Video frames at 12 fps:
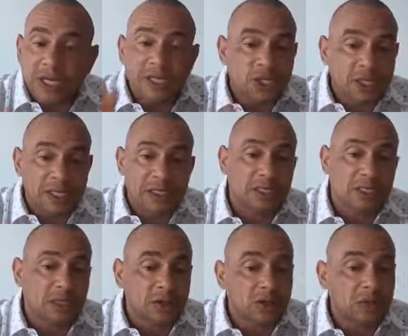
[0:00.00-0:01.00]
chance to
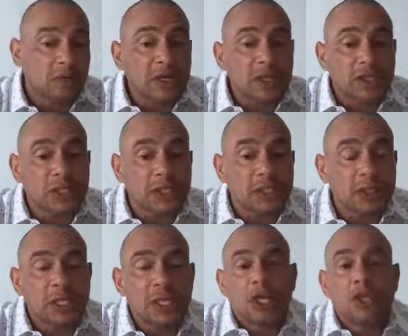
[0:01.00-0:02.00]
see their
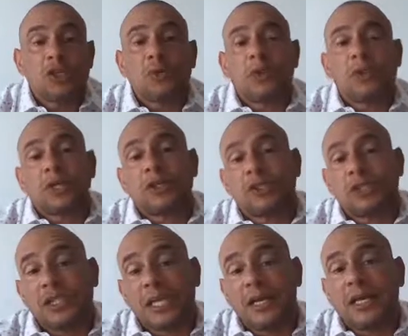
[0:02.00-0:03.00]
finishes, you will
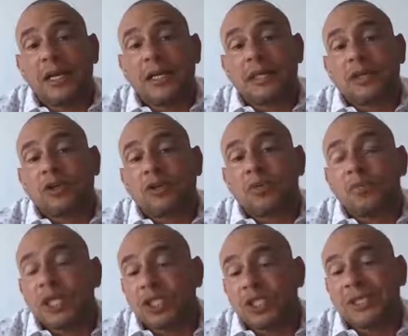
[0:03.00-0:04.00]
understand that their
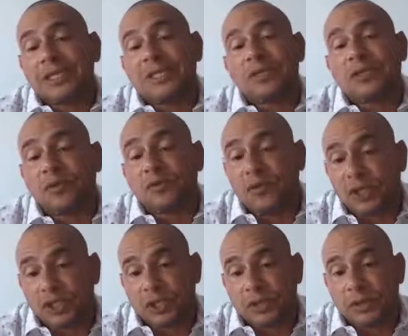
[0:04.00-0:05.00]
mission is their
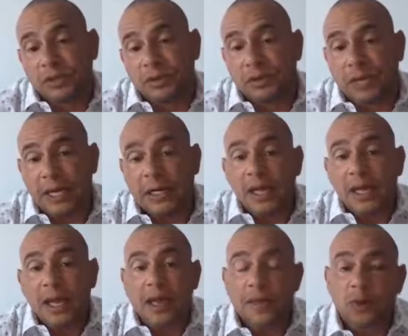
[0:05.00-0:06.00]
vision. Okay,
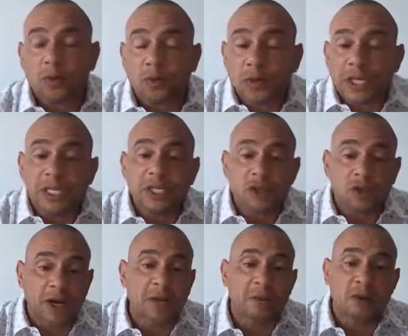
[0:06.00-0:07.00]
and they're really
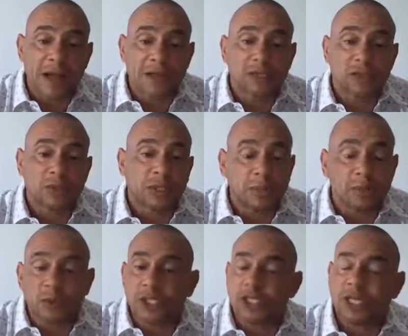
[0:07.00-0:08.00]
trying to practice what they
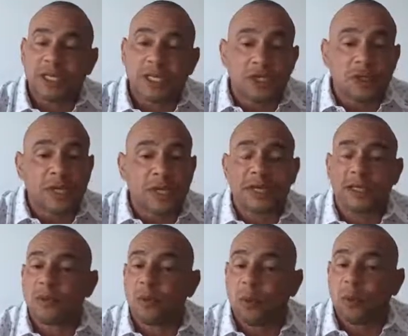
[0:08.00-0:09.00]
preach, and they do that in
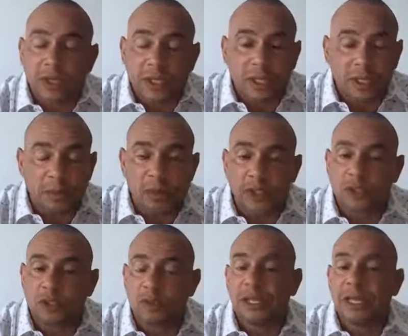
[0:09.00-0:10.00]
the work that they put
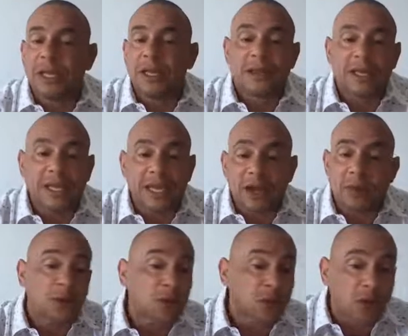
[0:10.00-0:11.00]
into it, the care
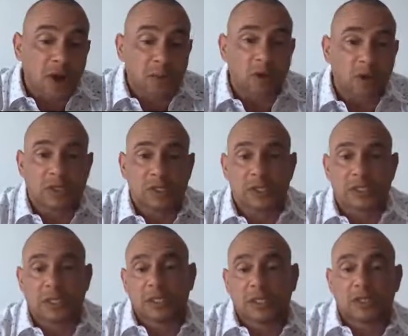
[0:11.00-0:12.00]
of the thought process
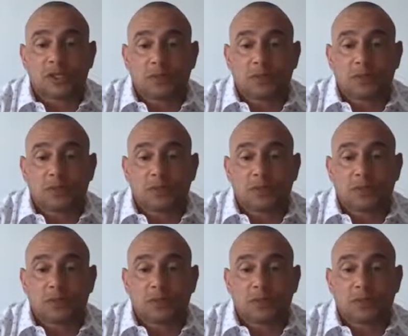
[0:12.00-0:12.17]
that they do.